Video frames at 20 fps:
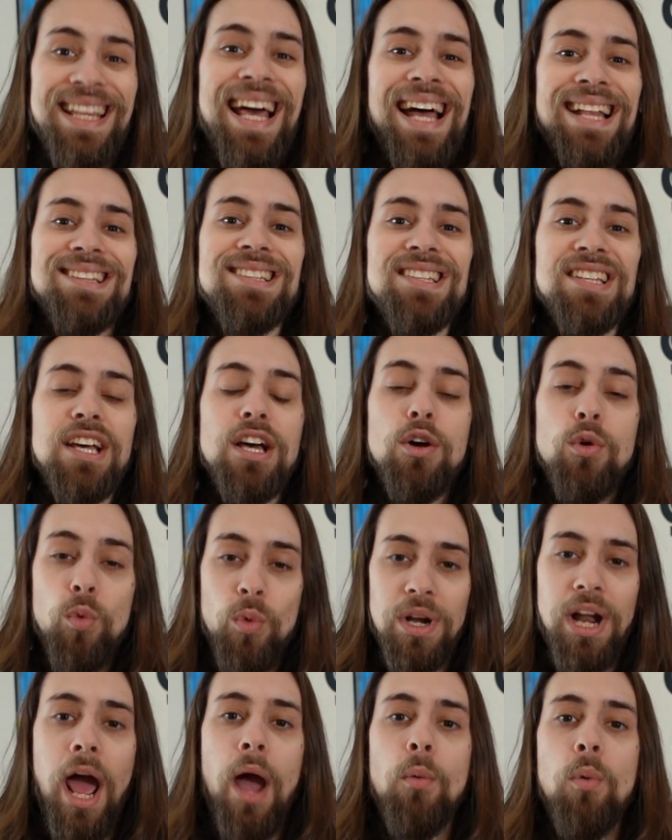That's
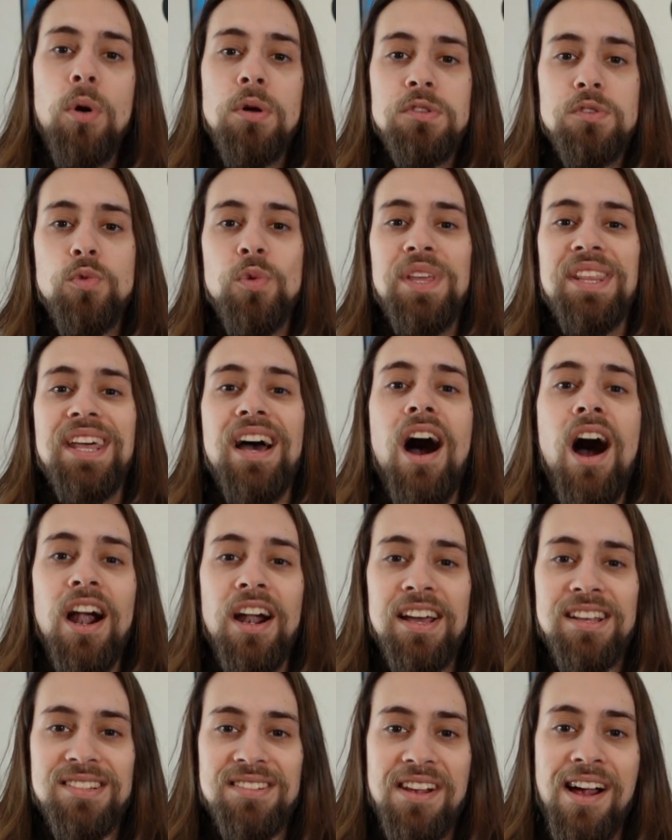what I want with
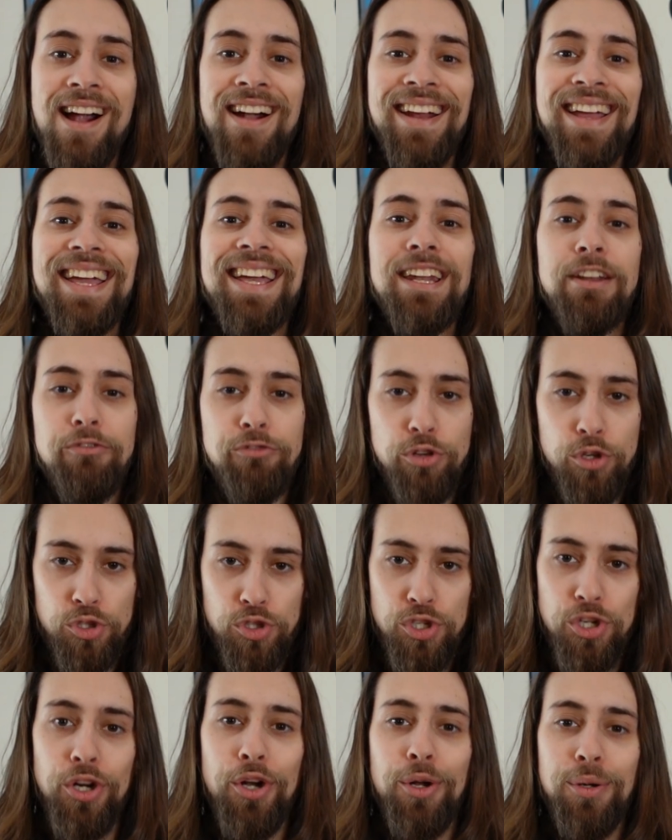RSR in the
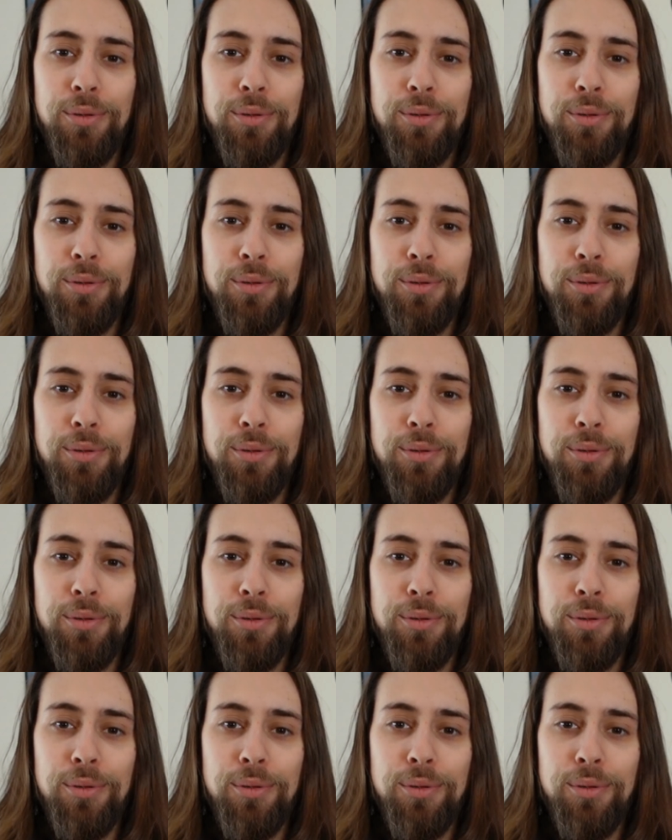future.